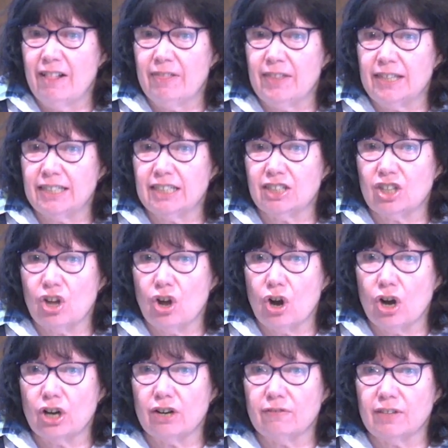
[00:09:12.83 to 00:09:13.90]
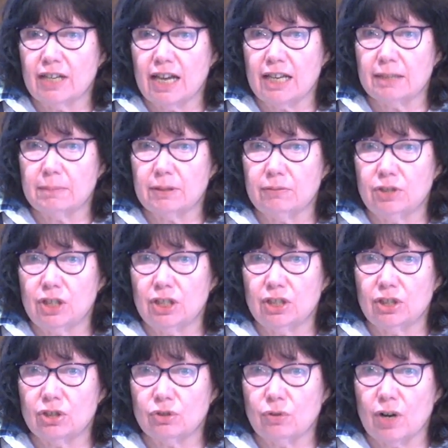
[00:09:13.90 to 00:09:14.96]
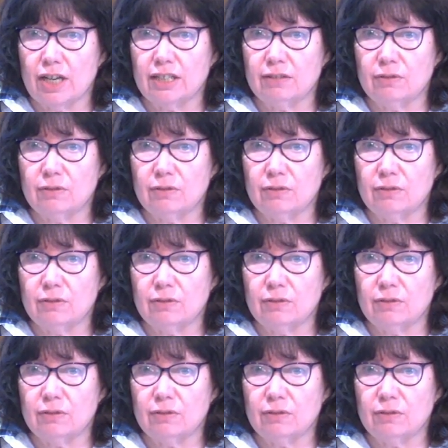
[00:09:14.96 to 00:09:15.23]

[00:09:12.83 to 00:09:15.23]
This is the heart of the gospel of Jesus Christ.